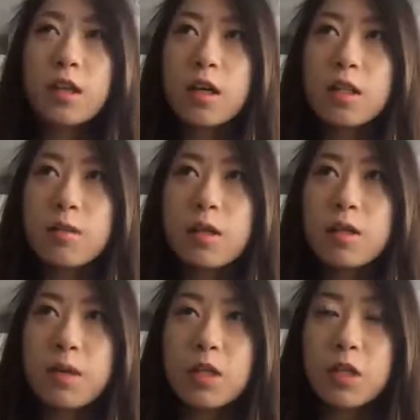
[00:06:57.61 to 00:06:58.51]
Like the
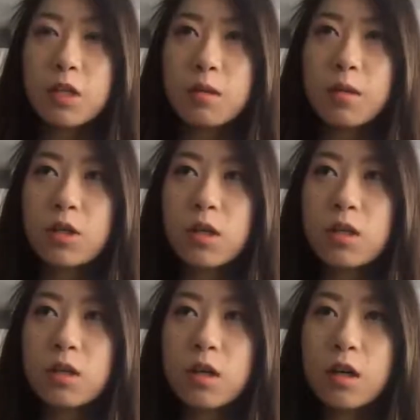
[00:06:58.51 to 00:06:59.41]
custom and dimensions and
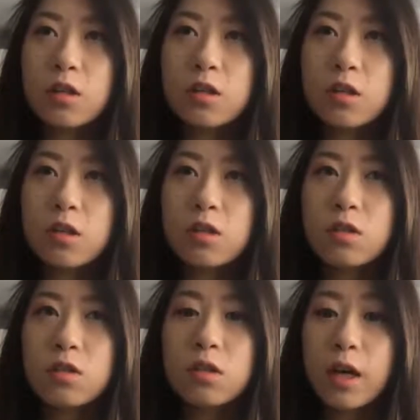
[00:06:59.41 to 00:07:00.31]
metrics are
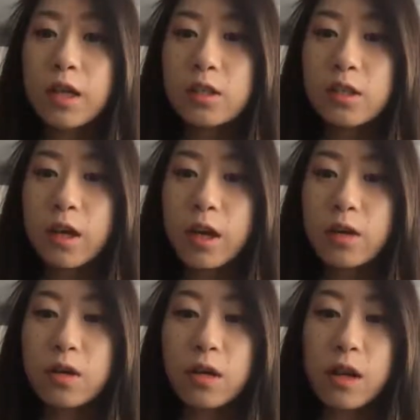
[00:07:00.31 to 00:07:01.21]
utilized so that you can